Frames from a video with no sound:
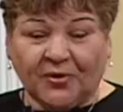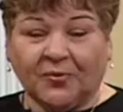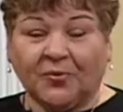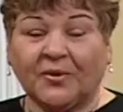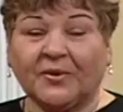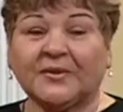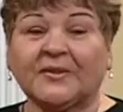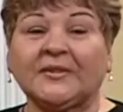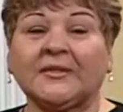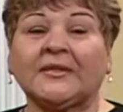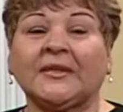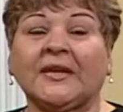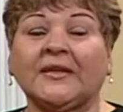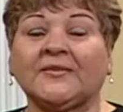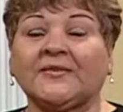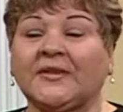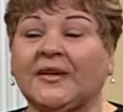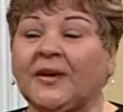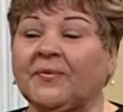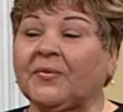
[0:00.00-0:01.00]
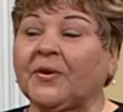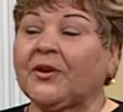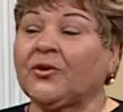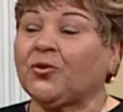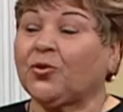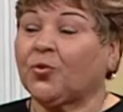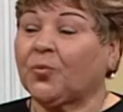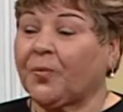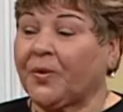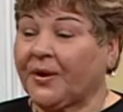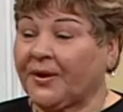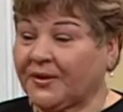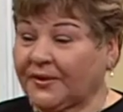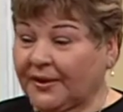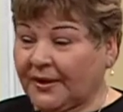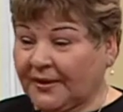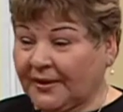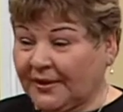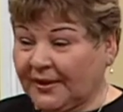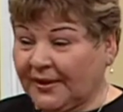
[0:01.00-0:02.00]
where they celebrate your birthday.